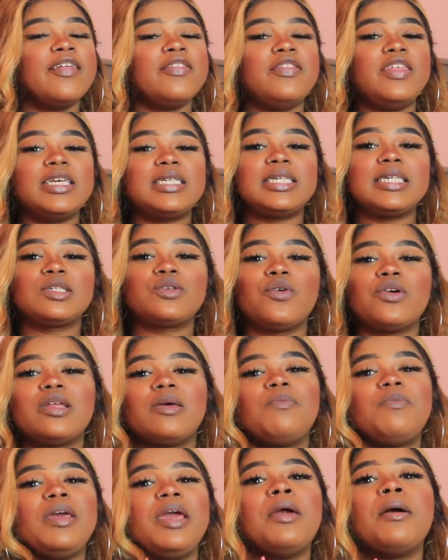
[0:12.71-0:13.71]
This is
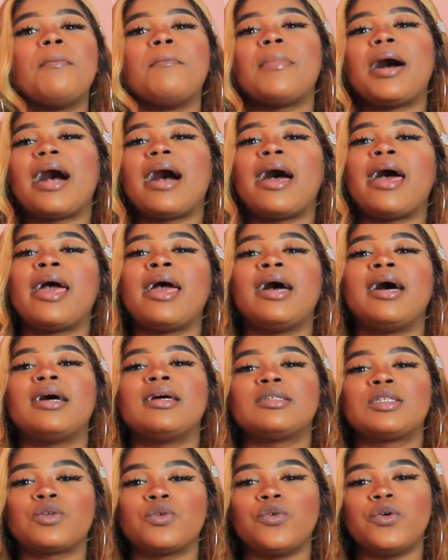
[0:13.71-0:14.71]
going to be my
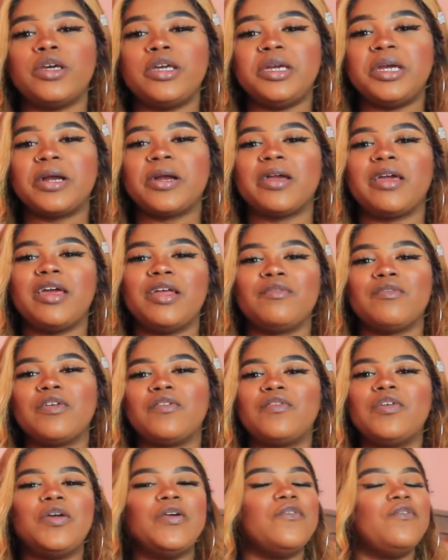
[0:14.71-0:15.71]
school year in
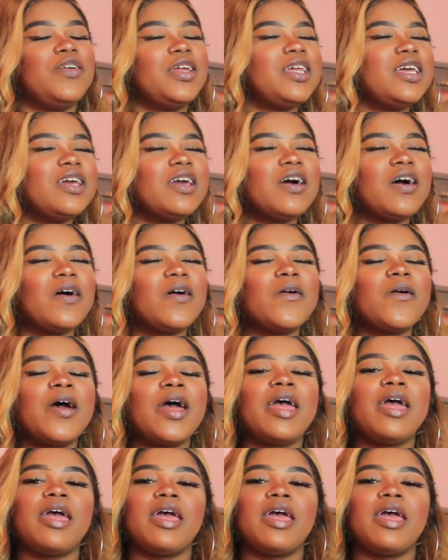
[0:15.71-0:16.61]
review video.